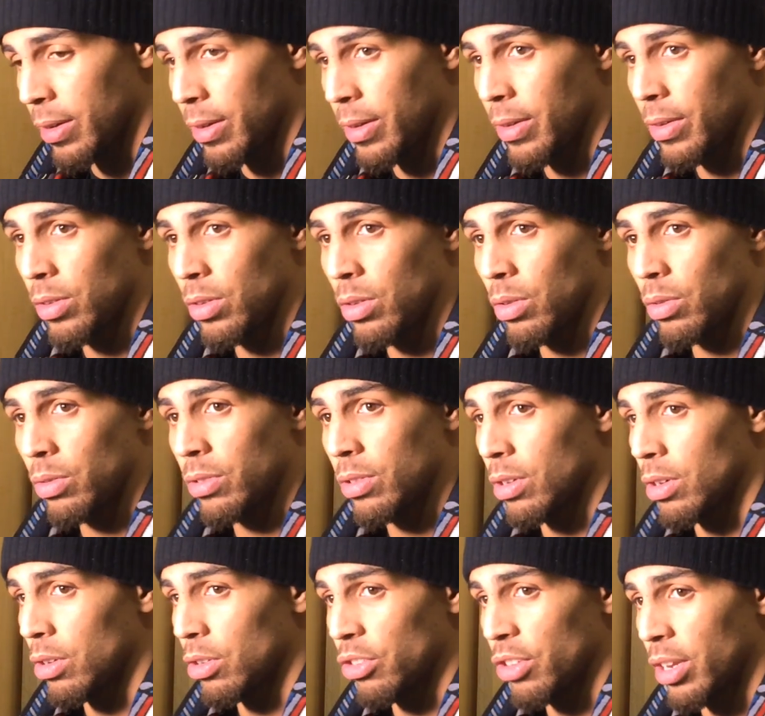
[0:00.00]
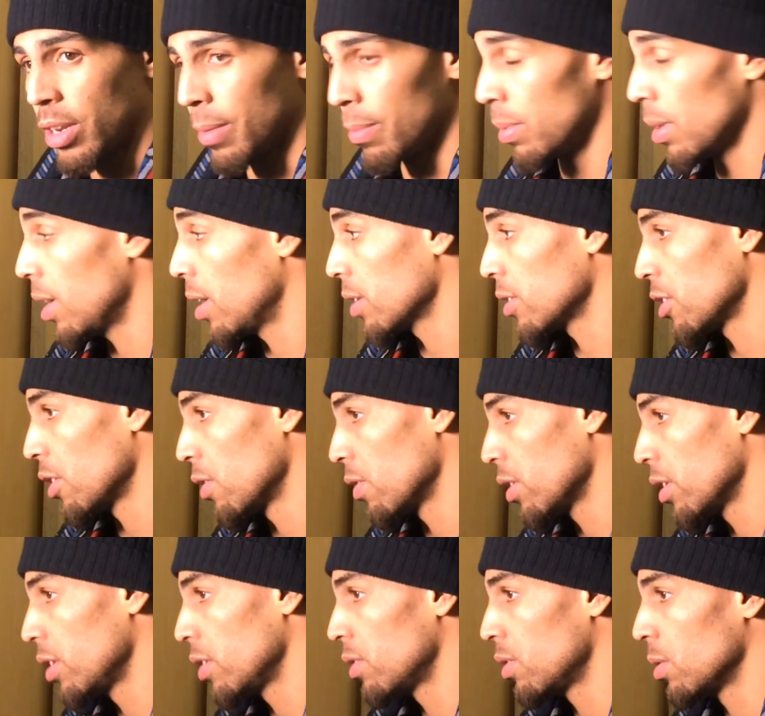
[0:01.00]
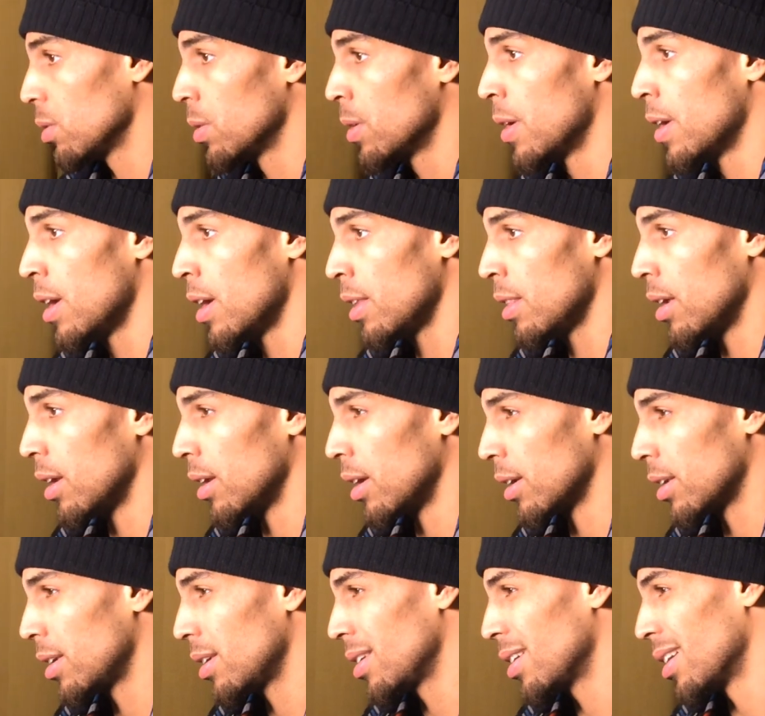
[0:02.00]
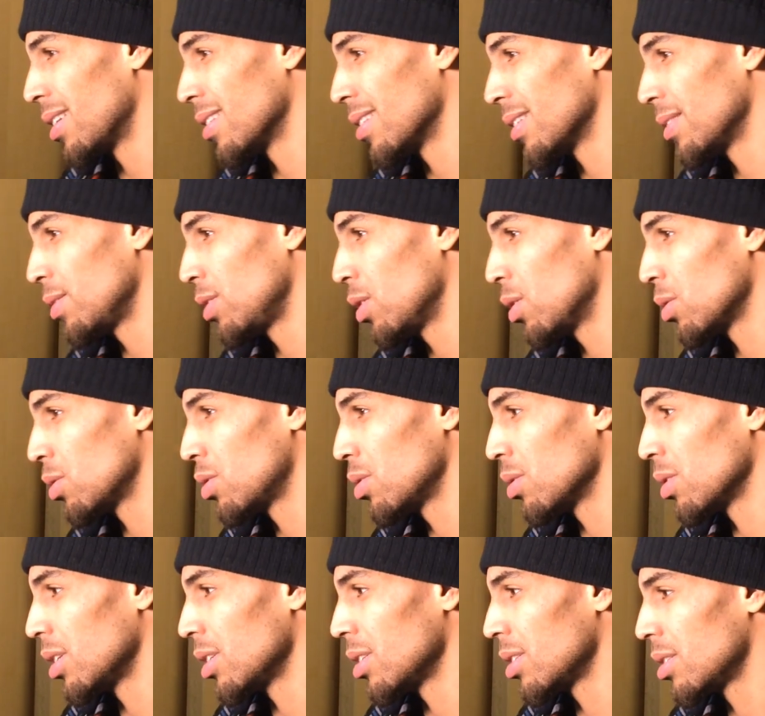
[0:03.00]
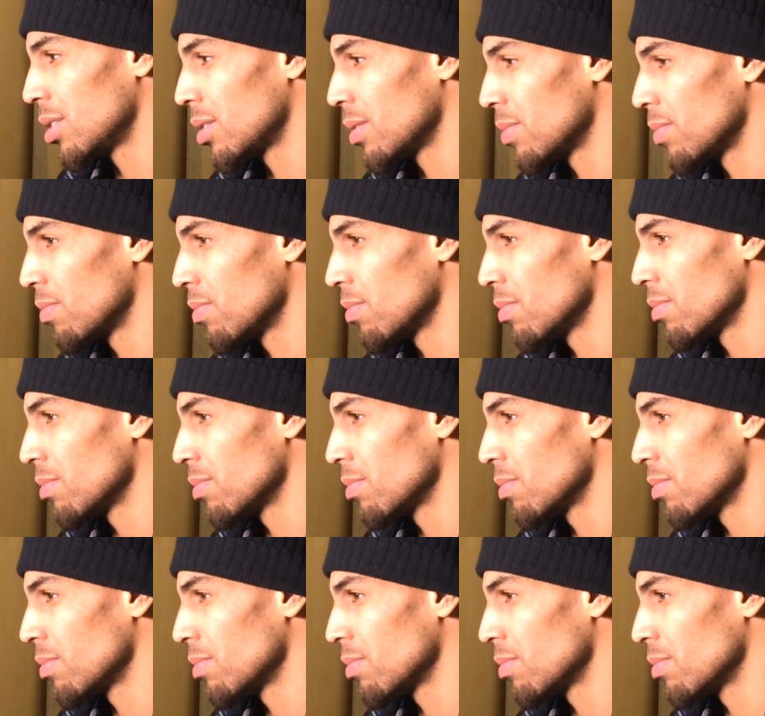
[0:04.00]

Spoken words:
You know, Serge getting blocks early, so that kind of, you know, took his